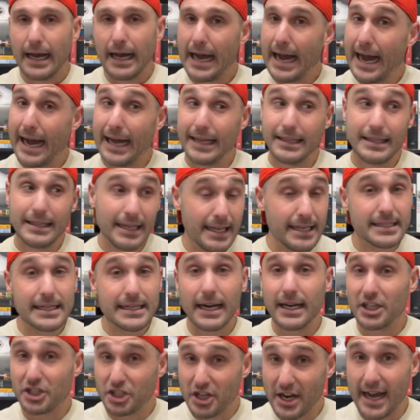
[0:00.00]
I think he's
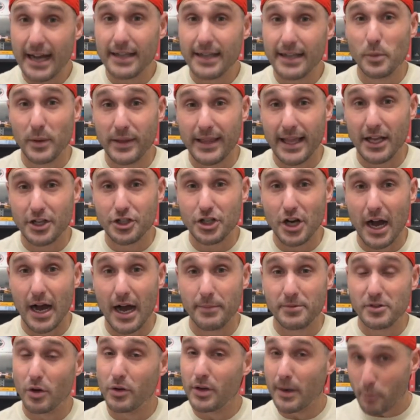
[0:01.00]
got a shot to win that job.
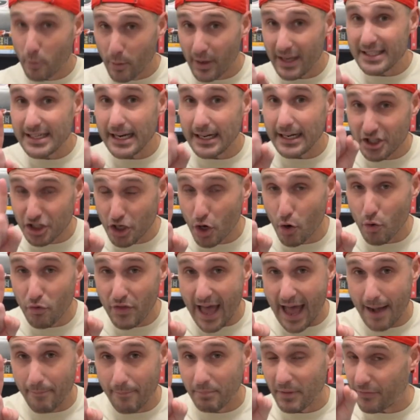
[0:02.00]
So number one, he's got to show
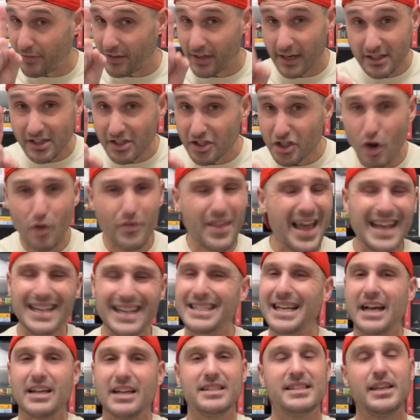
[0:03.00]
that. If he doesn't show that, he's
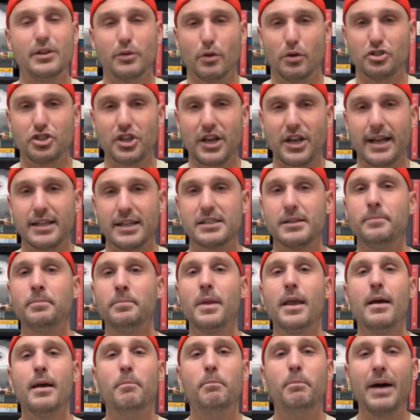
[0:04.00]
got zero chance.
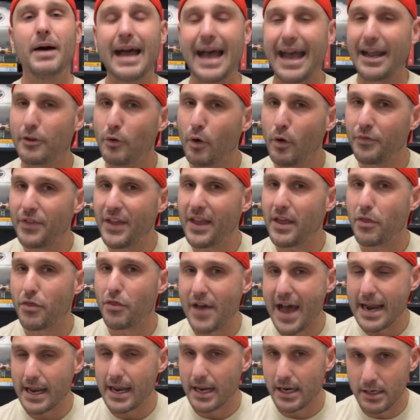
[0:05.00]
But I don't think
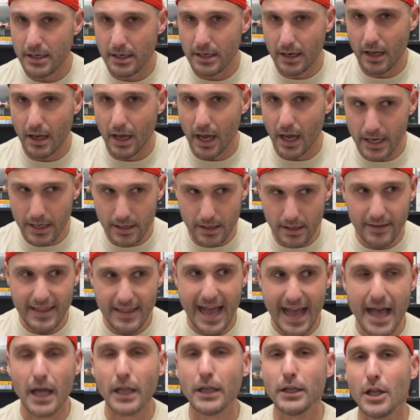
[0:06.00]
that
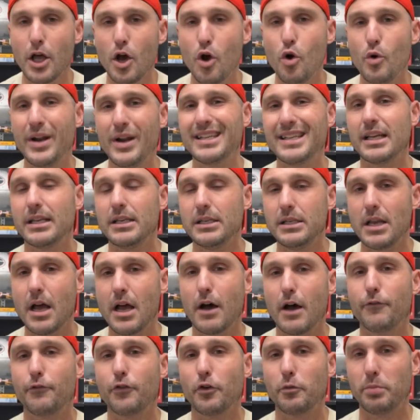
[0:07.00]
alone is
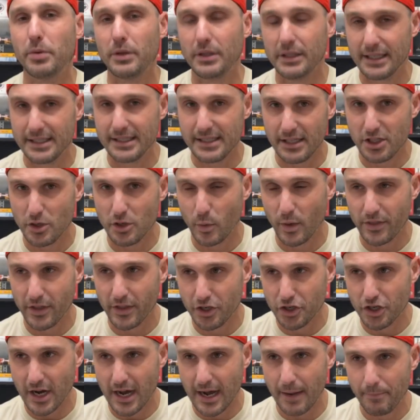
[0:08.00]
enough for Puglisi to win the
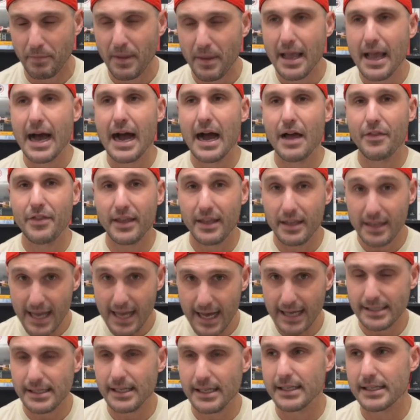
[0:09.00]
job. I think,
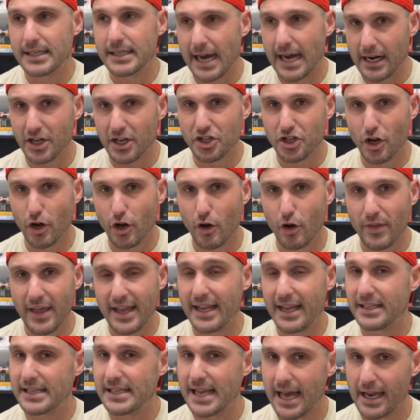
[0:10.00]
yes, he's got to show that
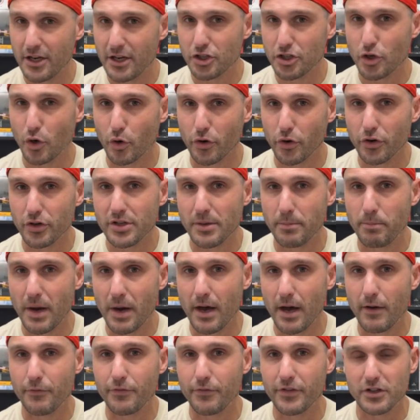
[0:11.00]
he's head and shoulders
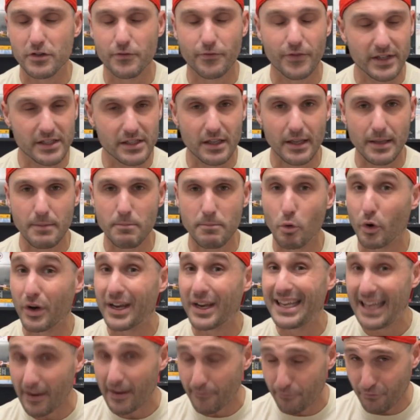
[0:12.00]
above, there's physically more
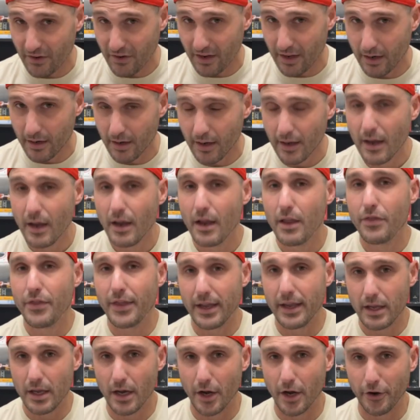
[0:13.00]
gifted than
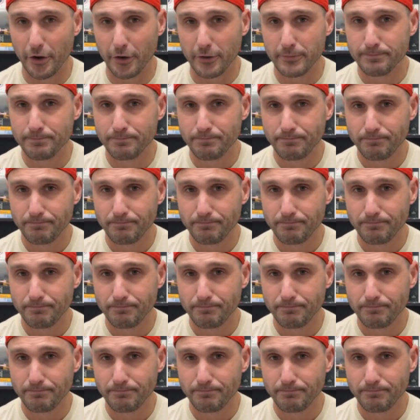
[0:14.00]
Gunner,